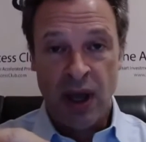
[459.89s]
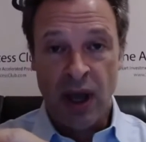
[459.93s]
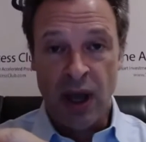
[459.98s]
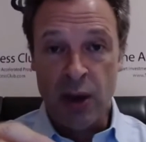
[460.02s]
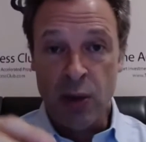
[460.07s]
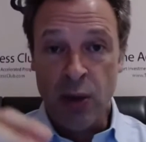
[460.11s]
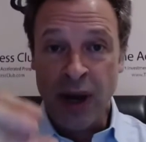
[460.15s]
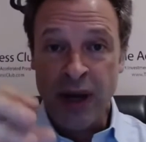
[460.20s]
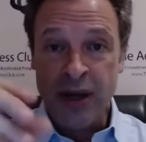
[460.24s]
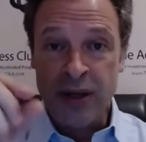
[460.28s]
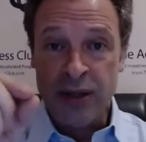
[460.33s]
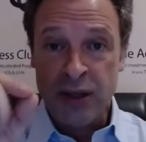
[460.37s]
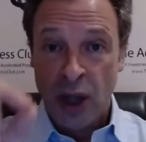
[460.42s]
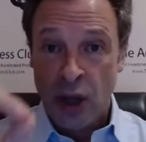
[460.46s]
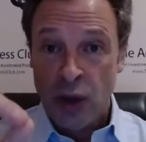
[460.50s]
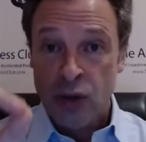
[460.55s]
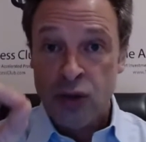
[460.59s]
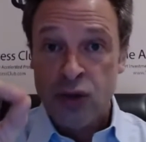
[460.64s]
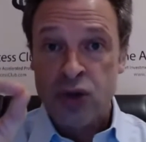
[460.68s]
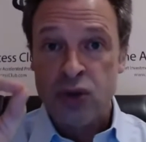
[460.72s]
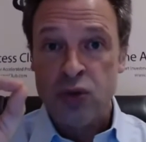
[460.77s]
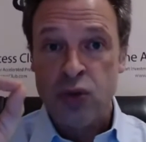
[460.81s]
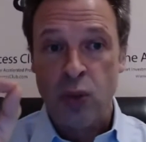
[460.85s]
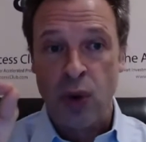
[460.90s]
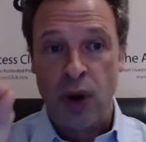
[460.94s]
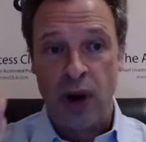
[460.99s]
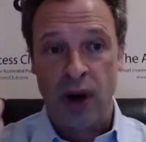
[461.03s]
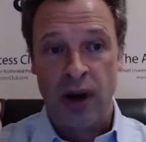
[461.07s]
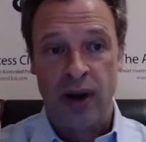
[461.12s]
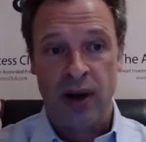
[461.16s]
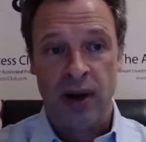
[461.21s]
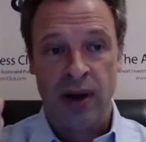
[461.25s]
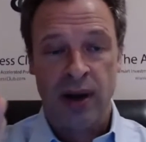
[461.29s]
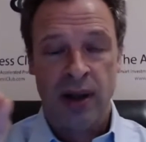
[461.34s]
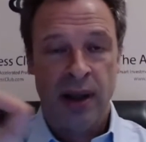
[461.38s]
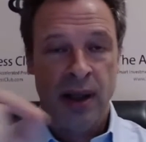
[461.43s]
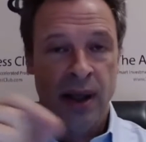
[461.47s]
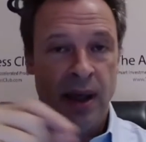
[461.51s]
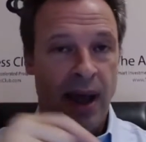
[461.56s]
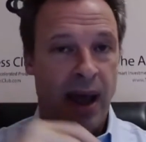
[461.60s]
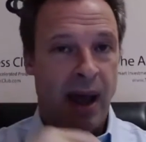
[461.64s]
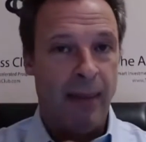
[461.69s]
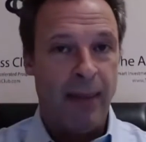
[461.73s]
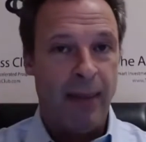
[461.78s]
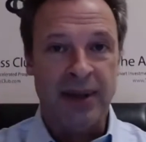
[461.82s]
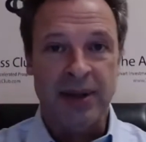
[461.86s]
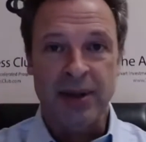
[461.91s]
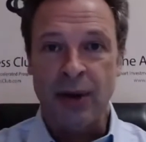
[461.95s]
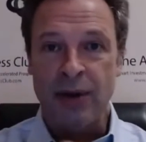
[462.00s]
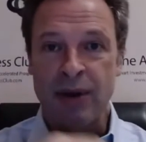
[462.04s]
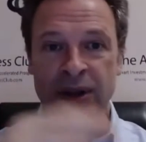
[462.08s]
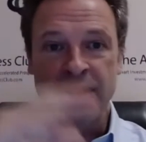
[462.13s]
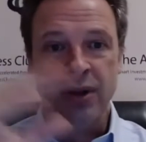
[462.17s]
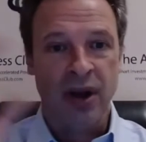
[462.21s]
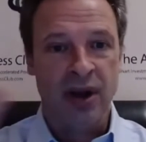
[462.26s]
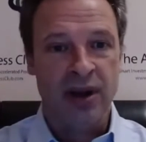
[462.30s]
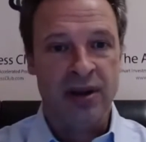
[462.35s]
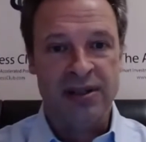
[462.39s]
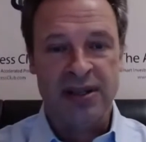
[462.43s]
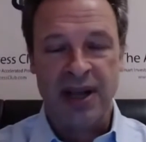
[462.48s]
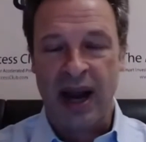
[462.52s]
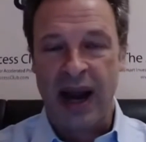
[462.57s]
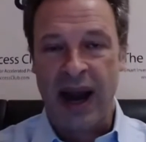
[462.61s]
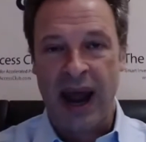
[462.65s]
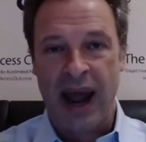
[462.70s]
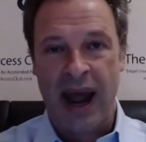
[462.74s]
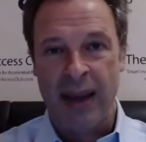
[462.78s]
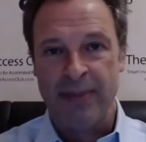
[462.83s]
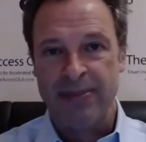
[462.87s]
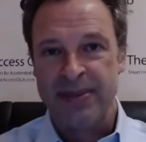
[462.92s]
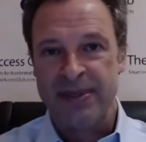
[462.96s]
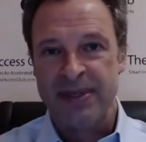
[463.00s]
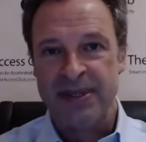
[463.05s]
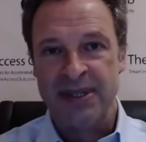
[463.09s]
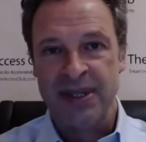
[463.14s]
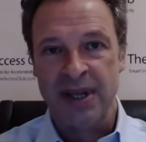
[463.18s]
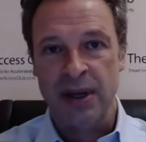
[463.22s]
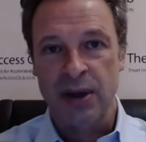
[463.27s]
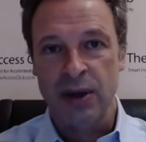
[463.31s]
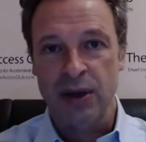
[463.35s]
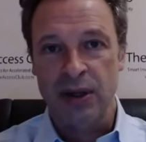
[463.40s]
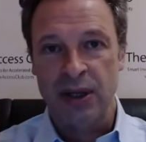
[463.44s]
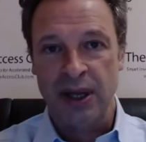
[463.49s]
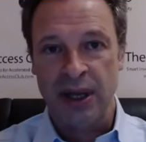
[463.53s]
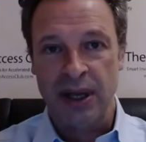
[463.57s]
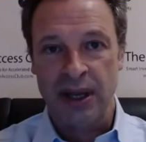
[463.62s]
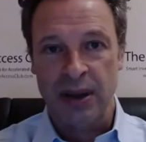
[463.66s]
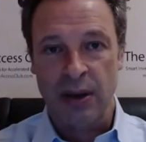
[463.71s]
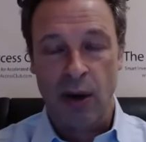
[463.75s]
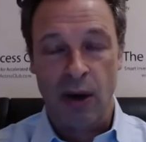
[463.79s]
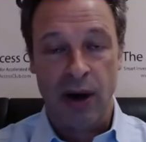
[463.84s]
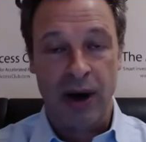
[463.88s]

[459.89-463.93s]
And when those work, I mean, the returns are absolutely,